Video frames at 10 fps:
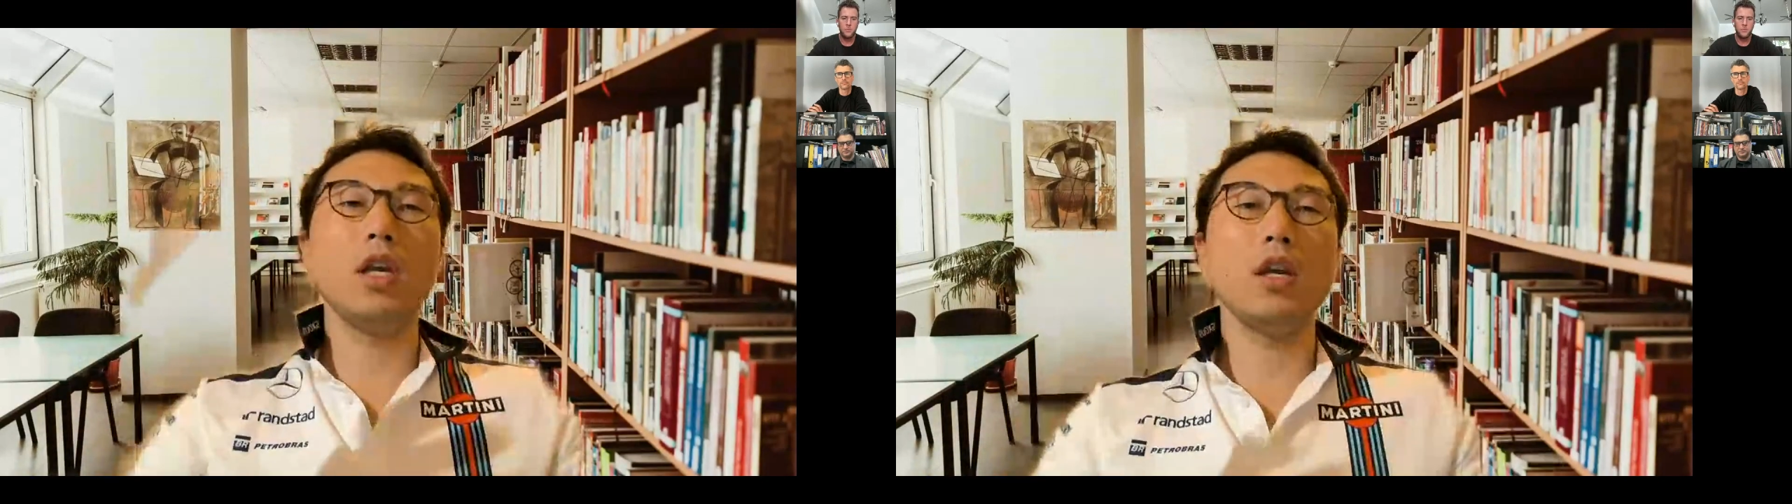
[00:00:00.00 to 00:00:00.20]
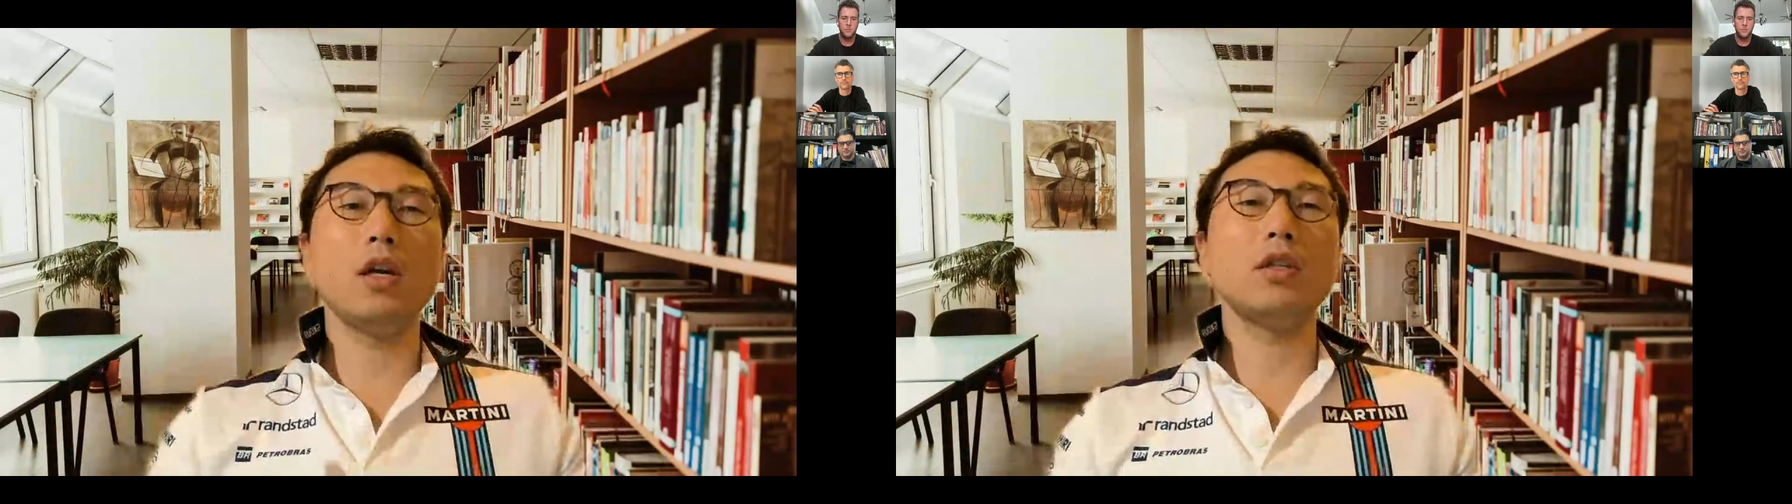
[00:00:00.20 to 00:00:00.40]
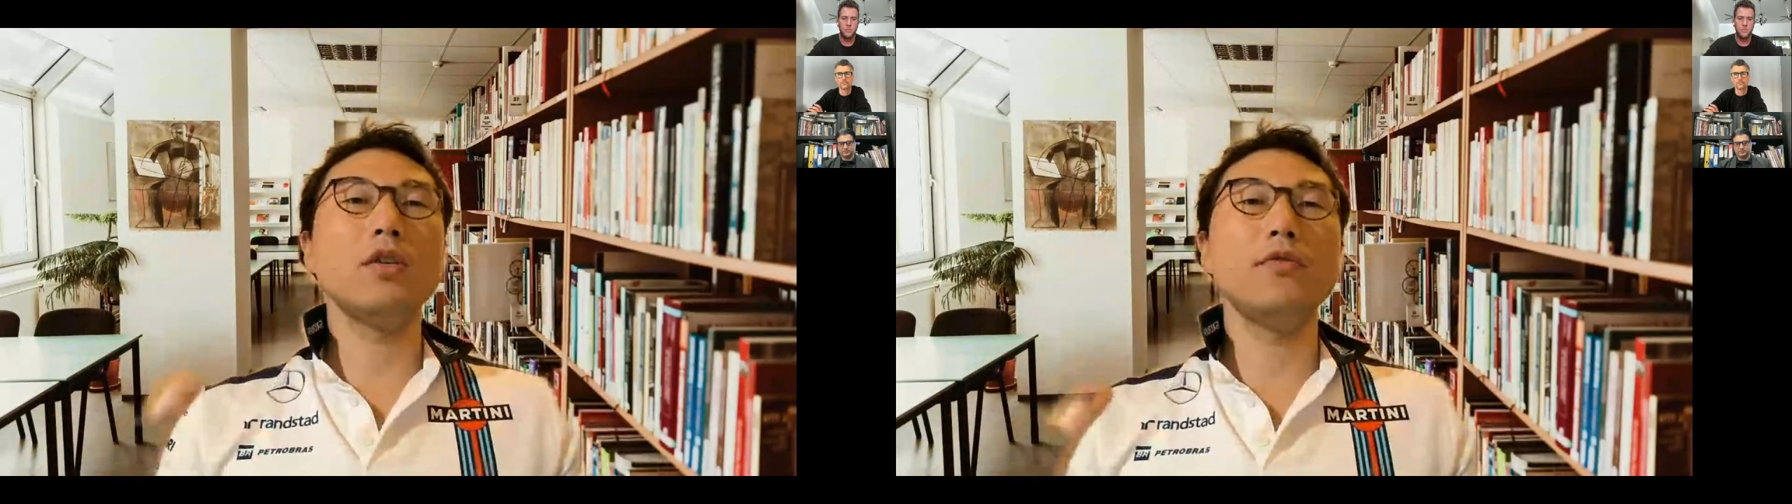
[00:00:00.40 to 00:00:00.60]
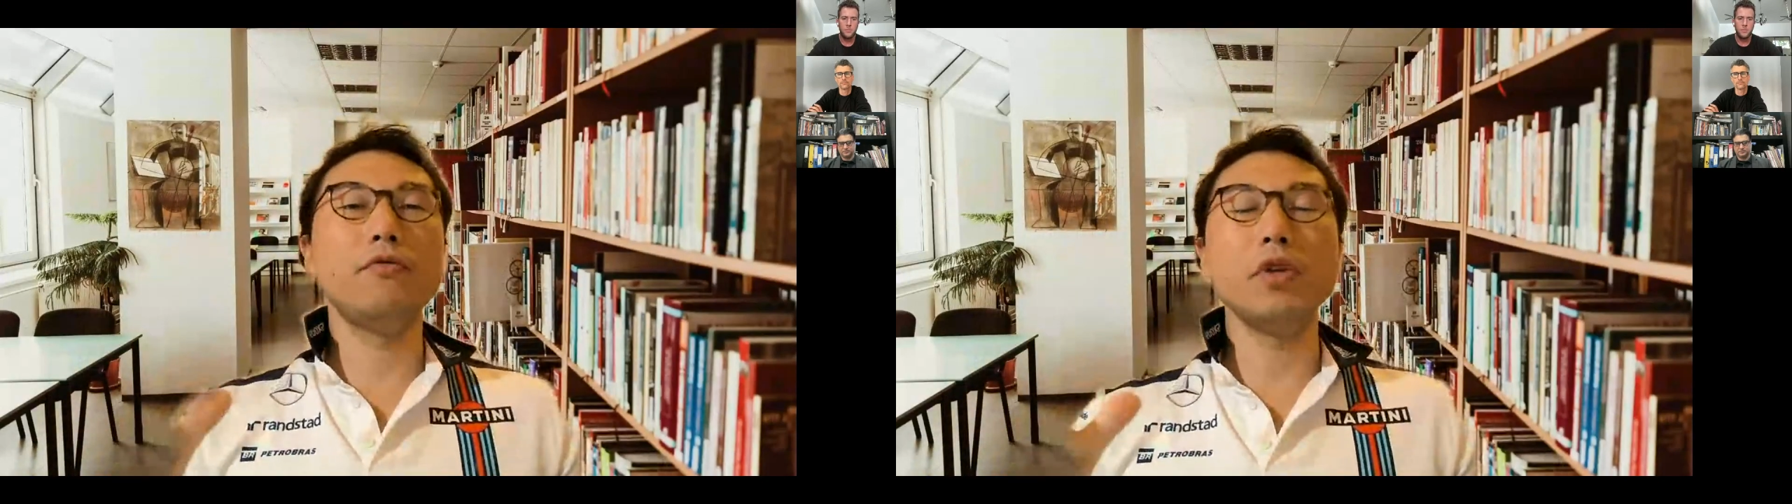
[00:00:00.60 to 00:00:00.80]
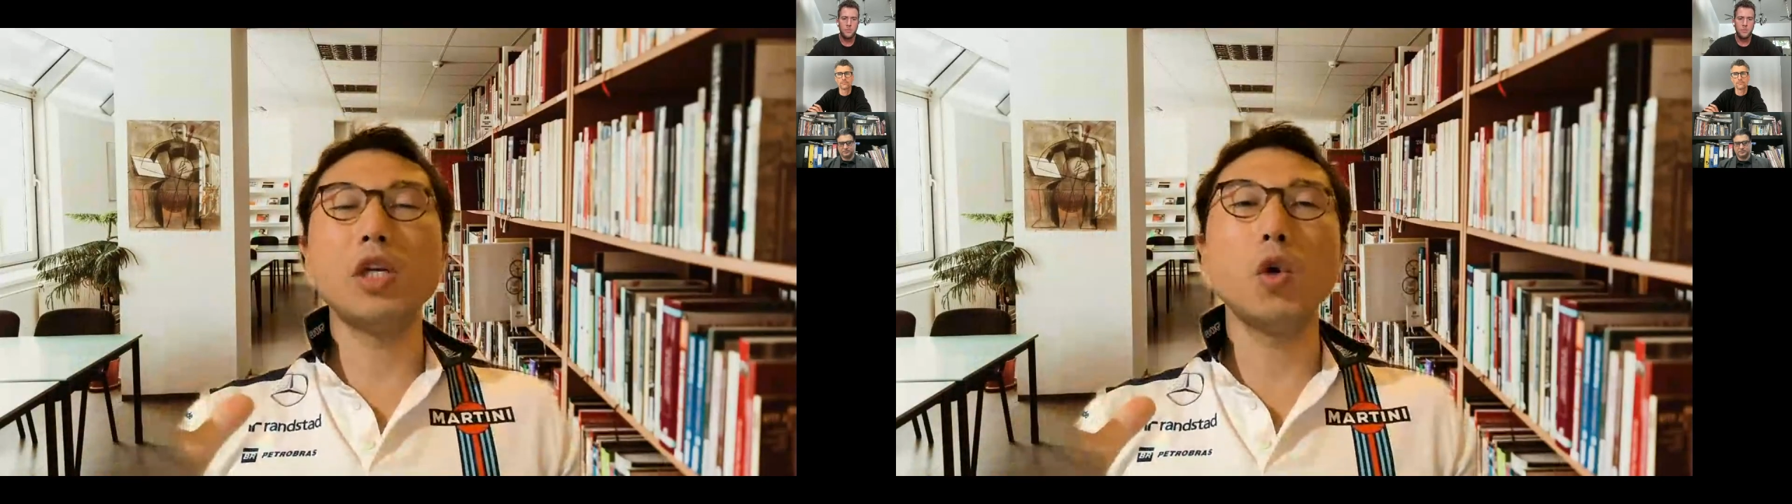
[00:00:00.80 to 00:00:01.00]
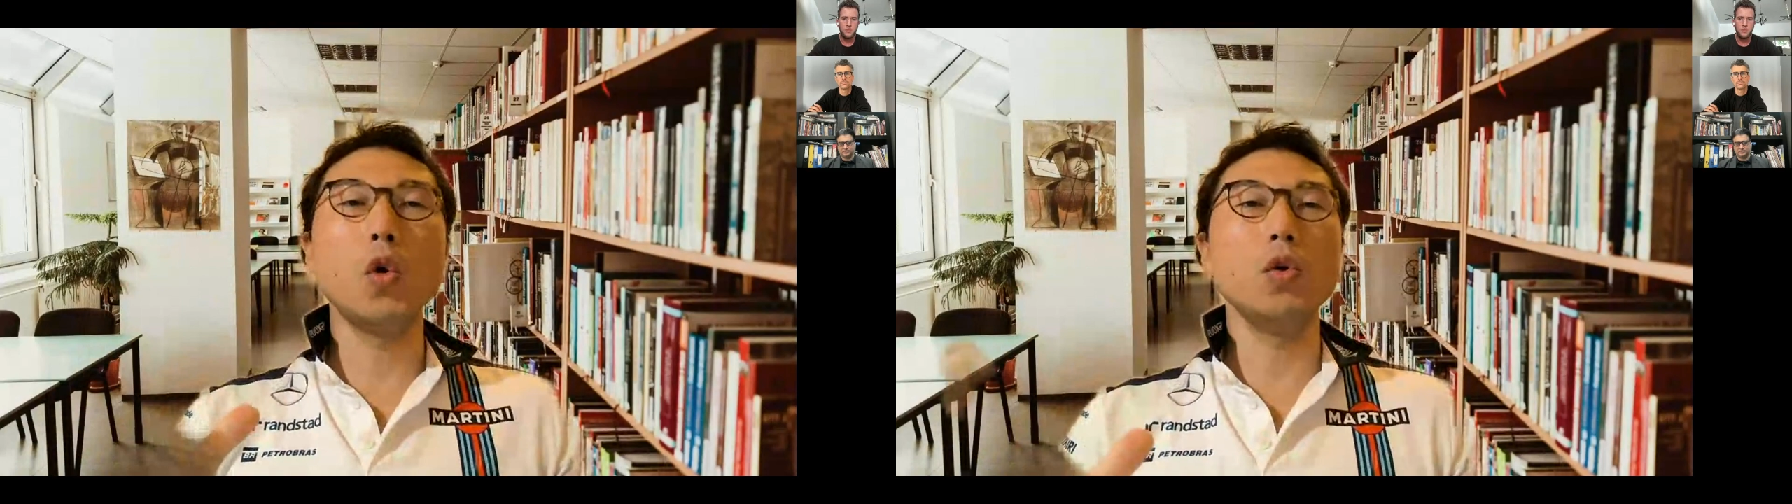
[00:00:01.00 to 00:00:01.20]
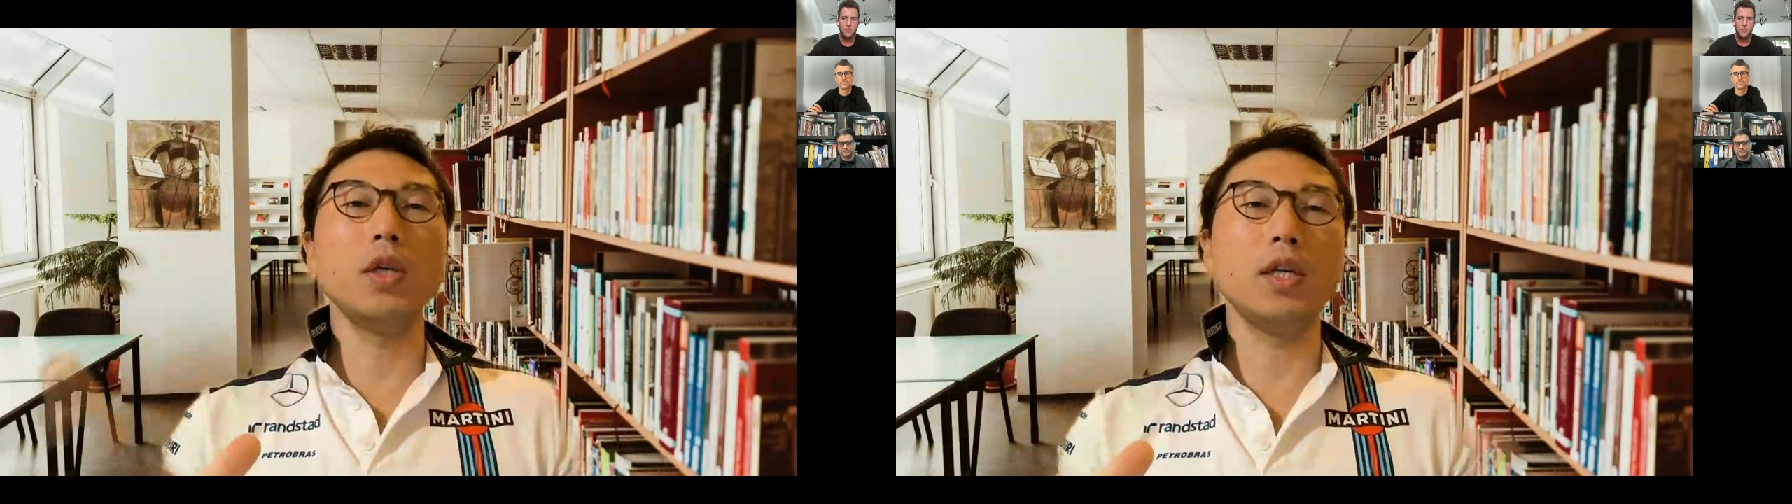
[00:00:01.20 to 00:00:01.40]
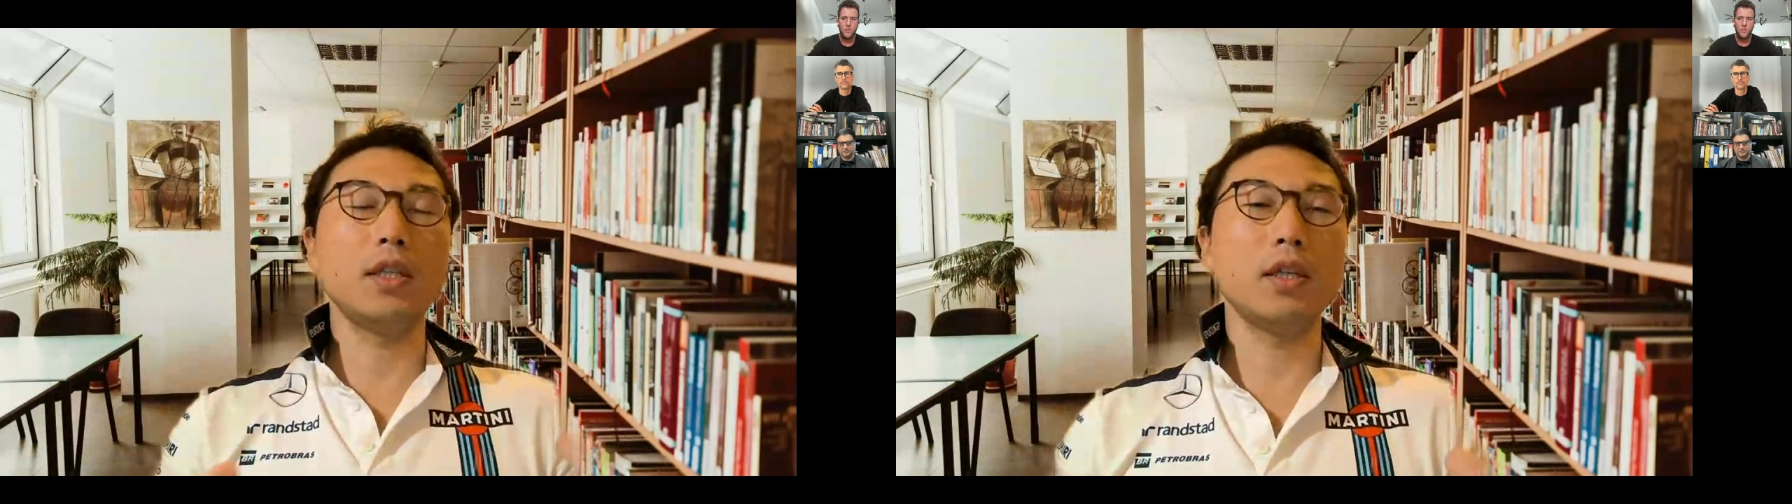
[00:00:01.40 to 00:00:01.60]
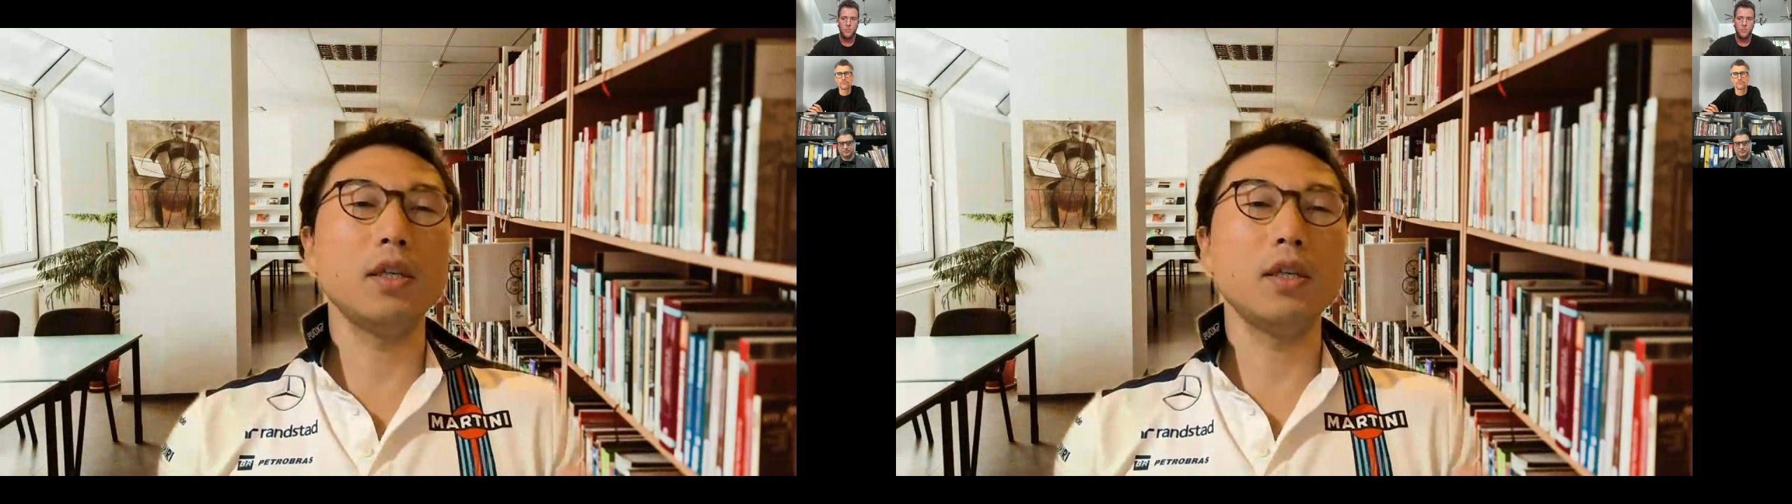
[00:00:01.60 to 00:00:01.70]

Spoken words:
years of recorded